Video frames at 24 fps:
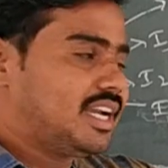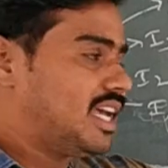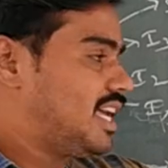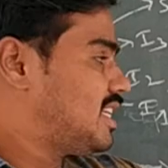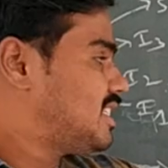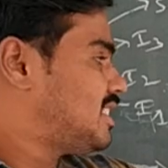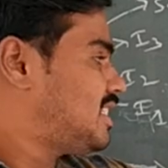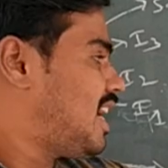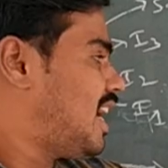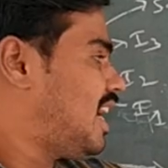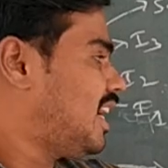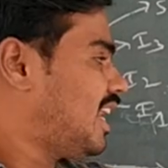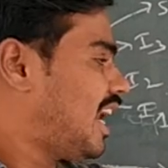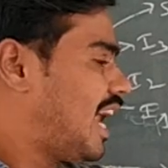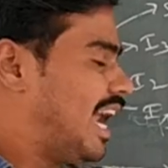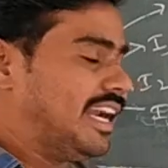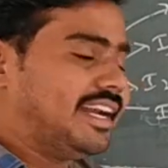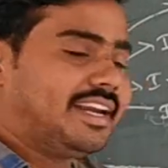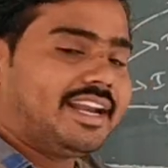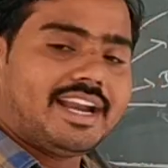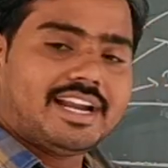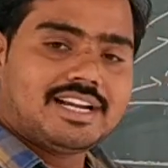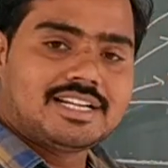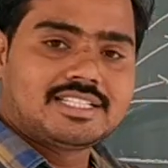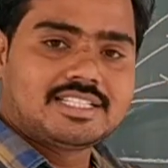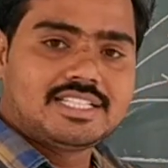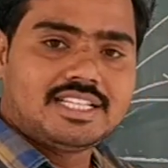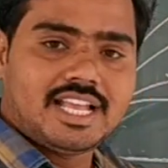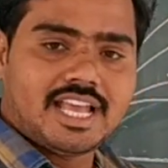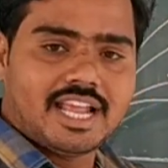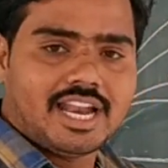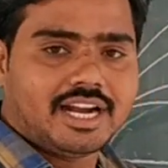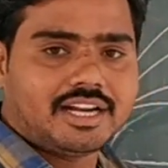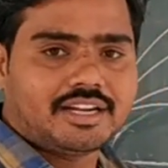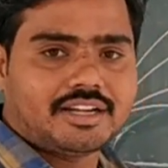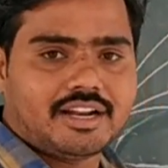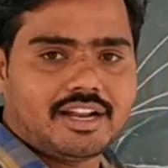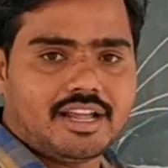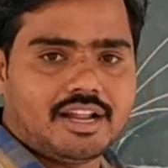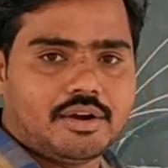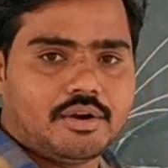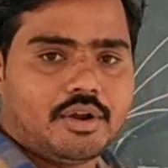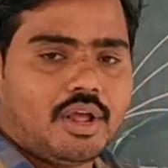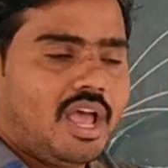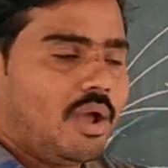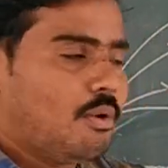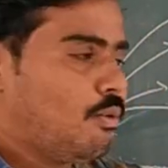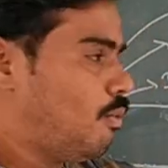does not attract the electron.
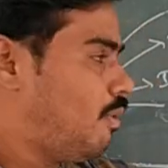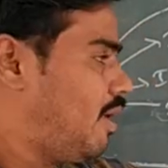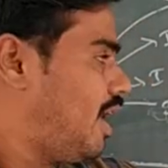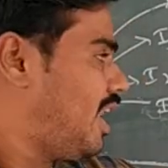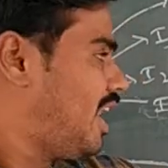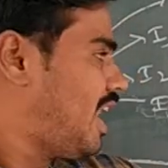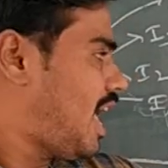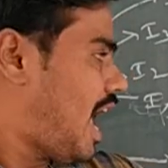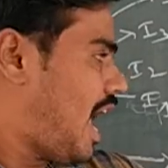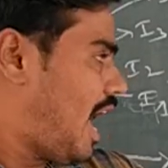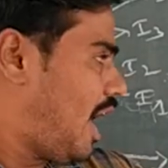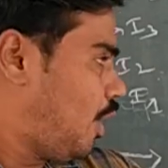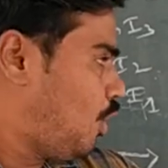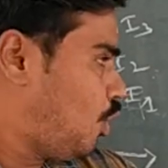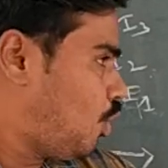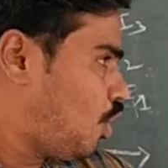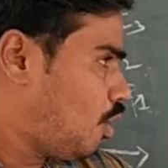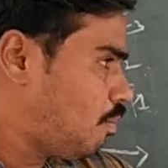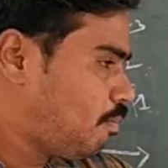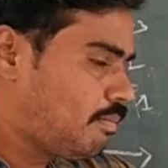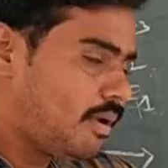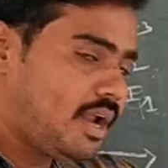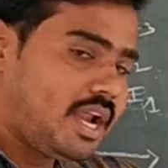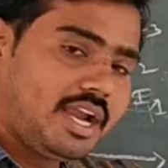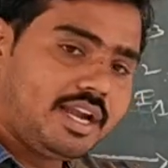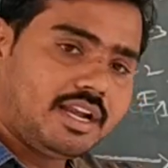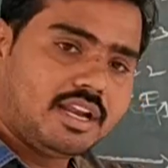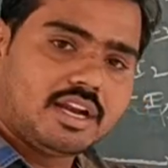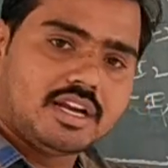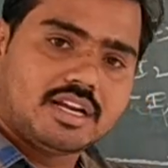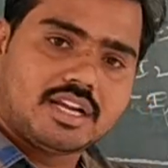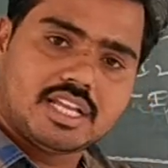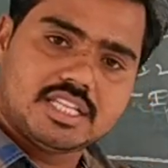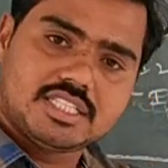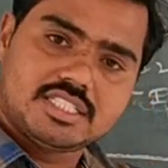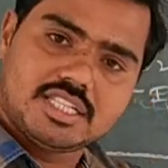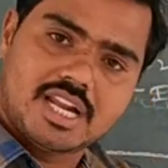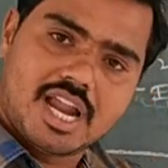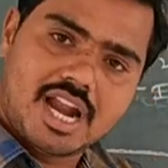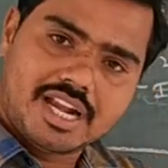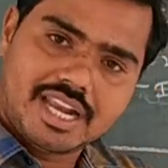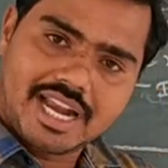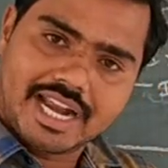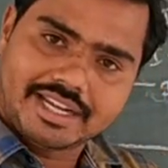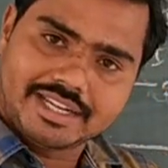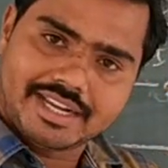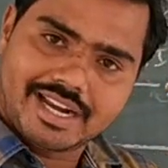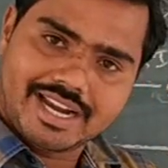When anode plate does
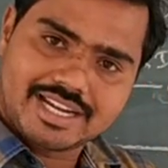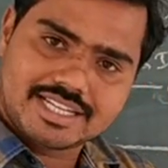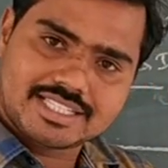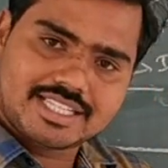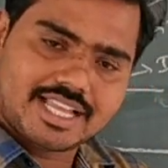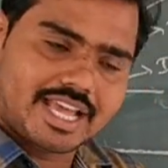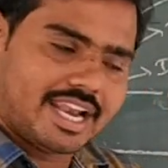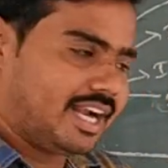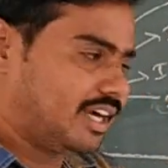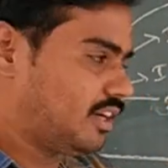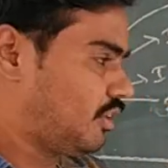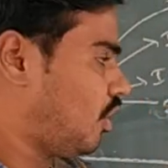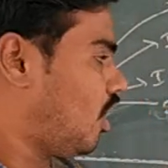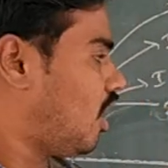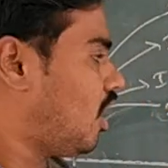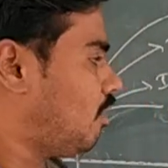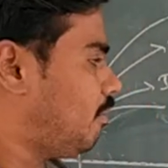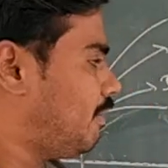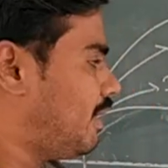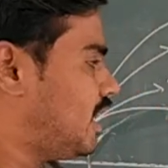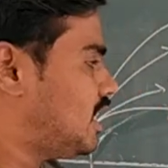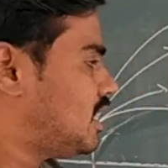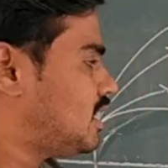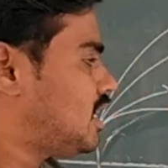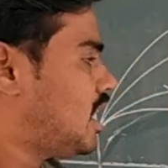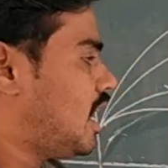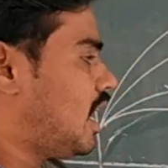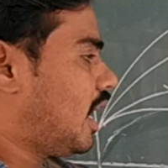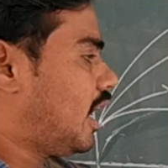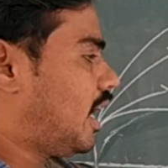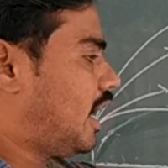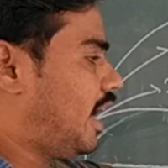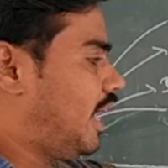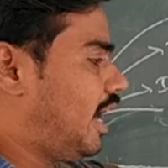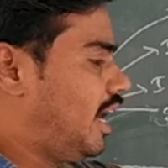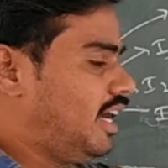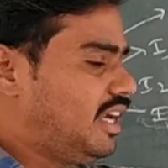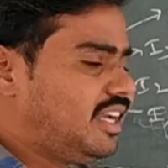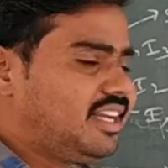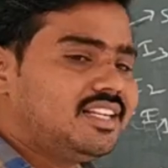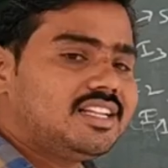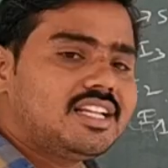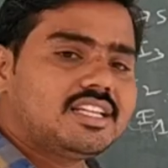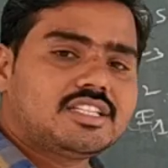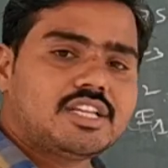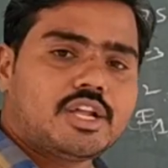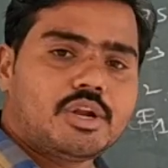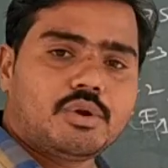not attract the electron means current
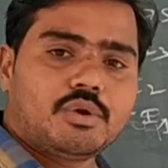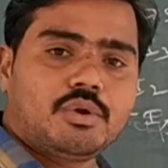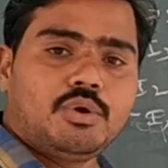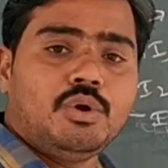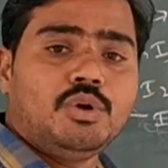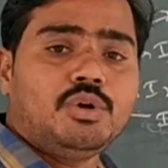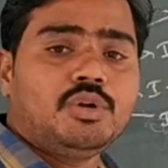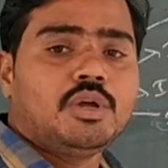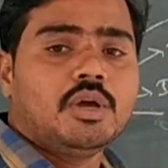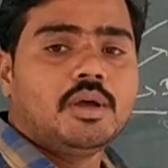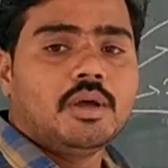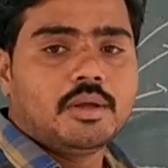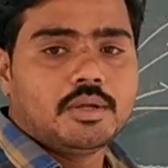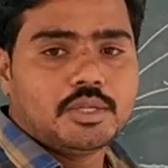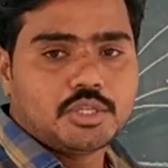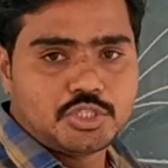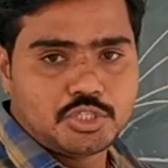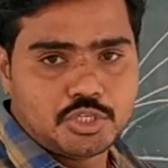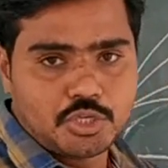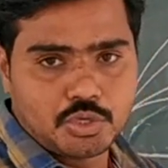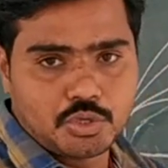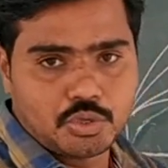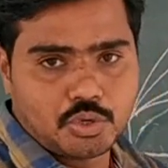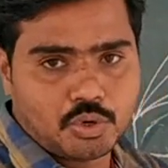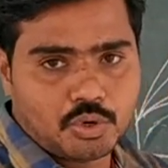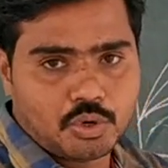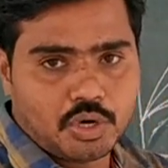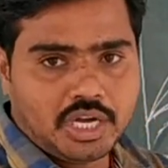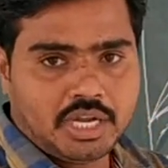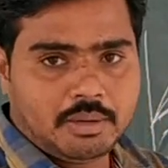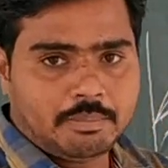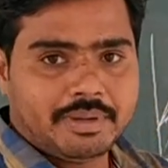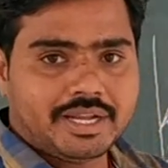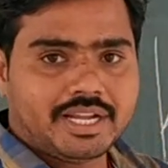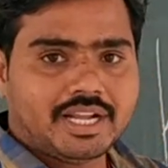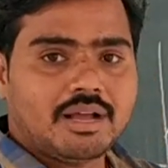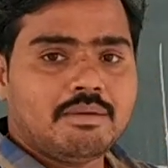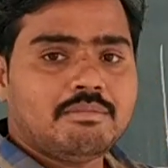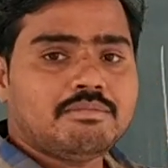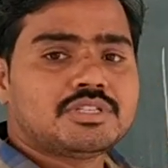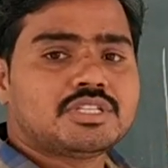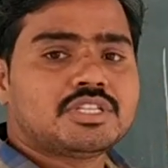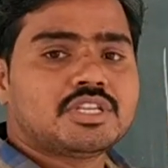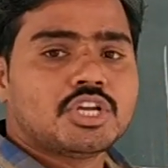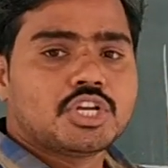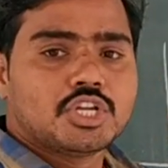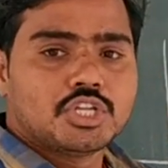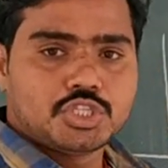in the circuit zero. It becomes
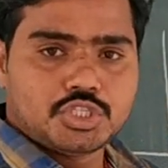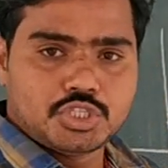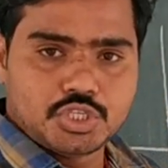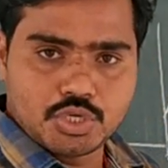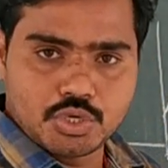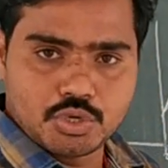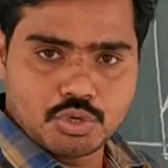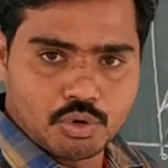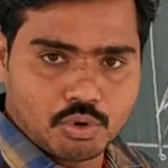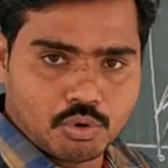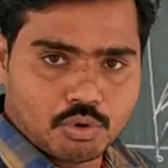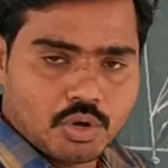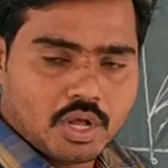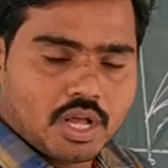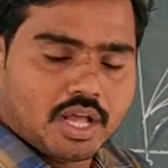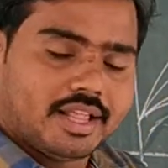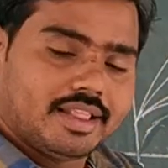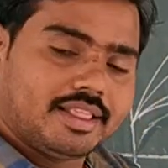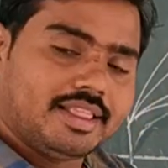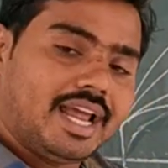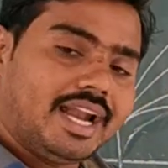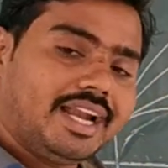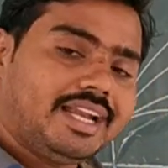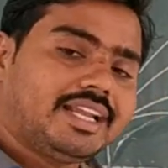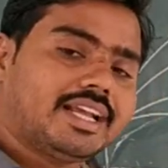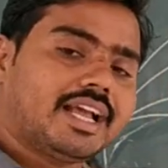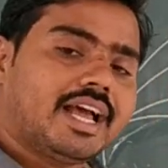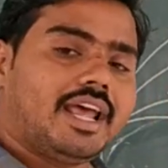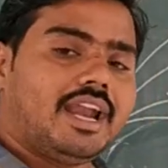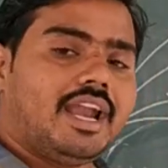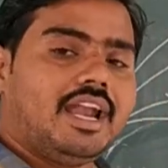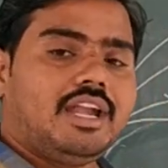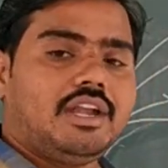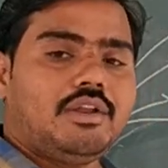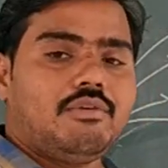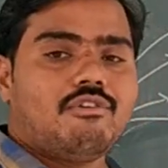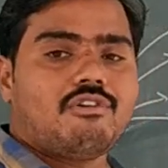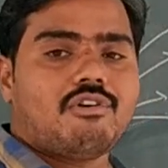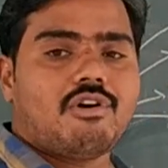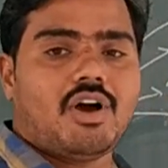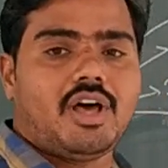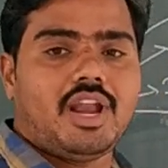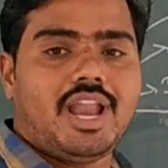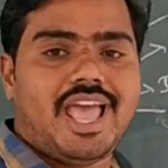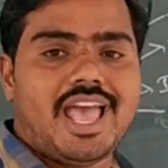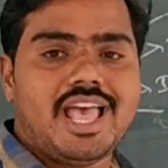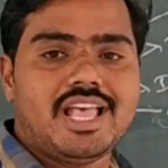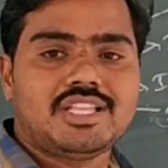zero. That current we
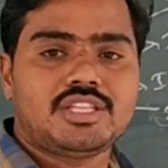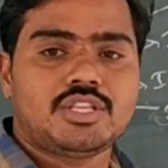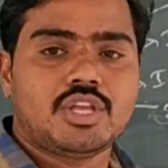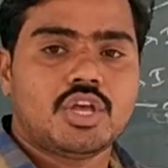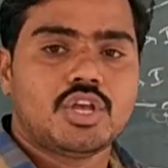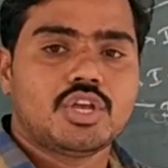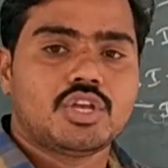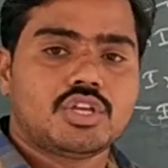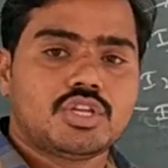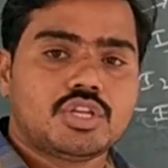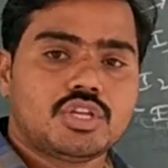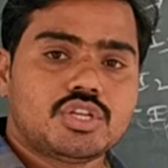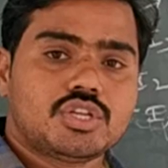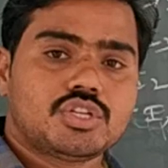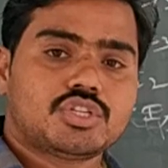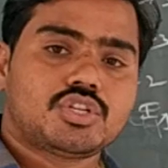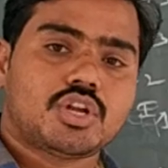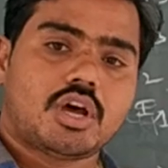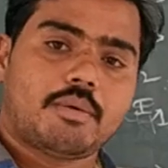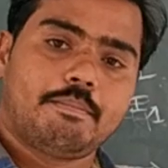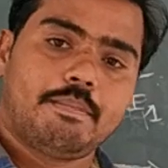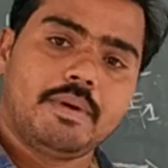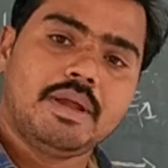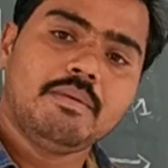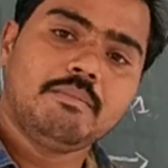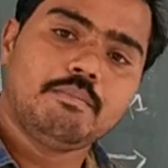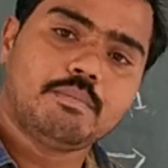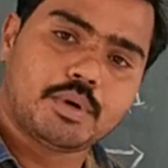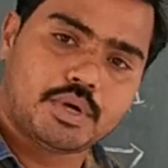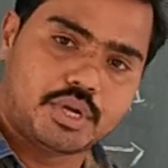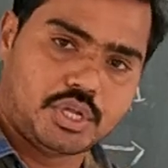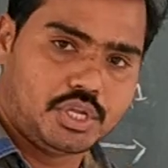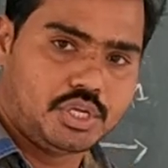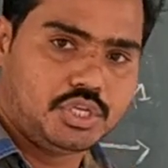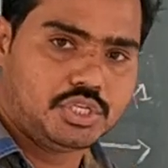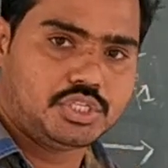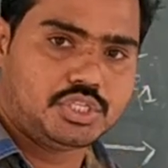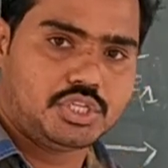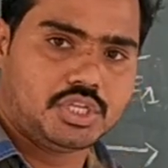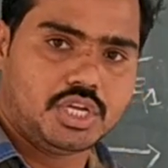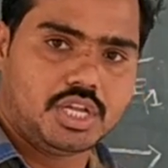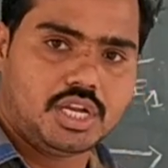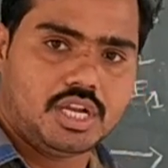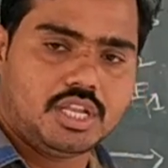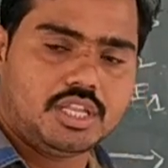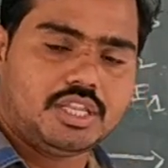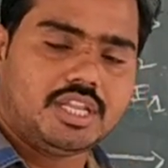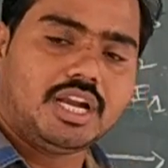call as stopping
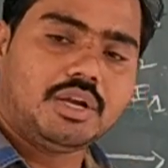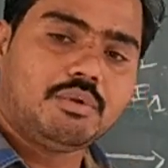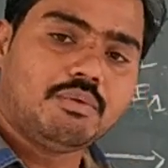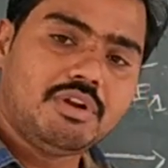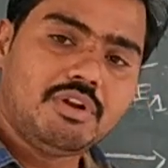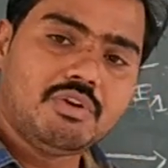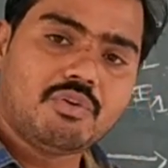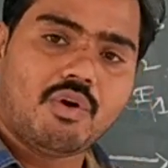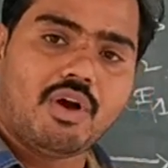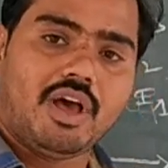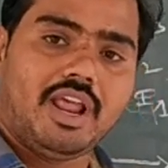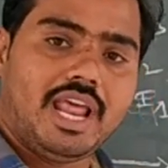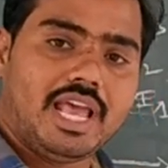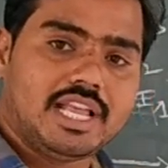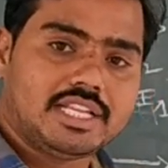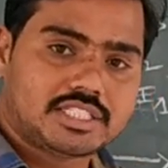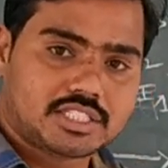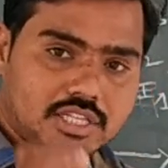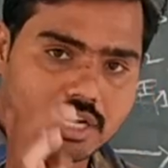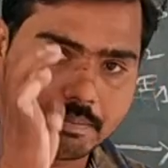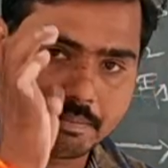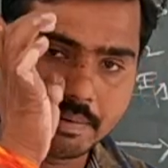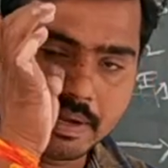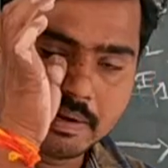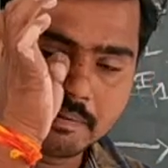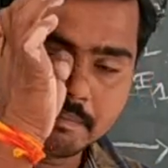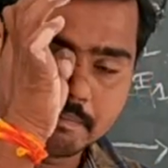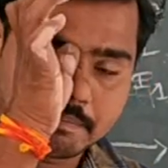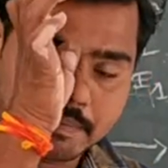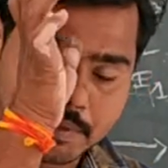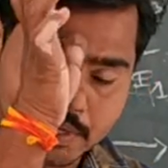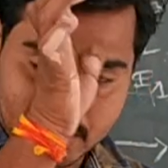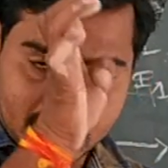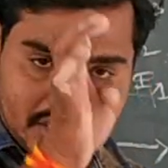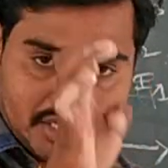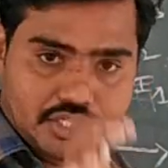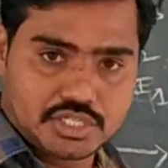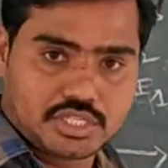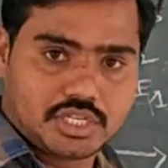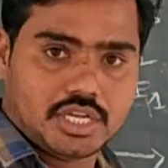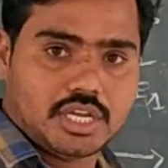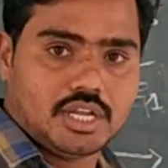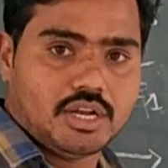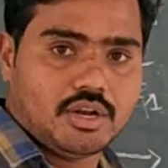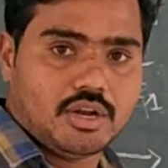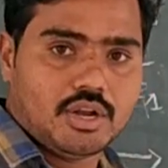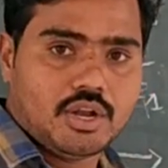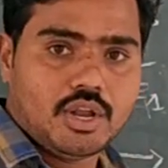potential. That one we call as stopping
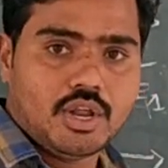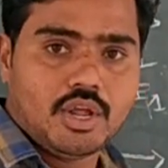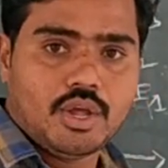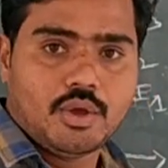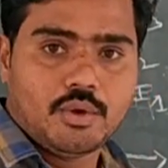potential.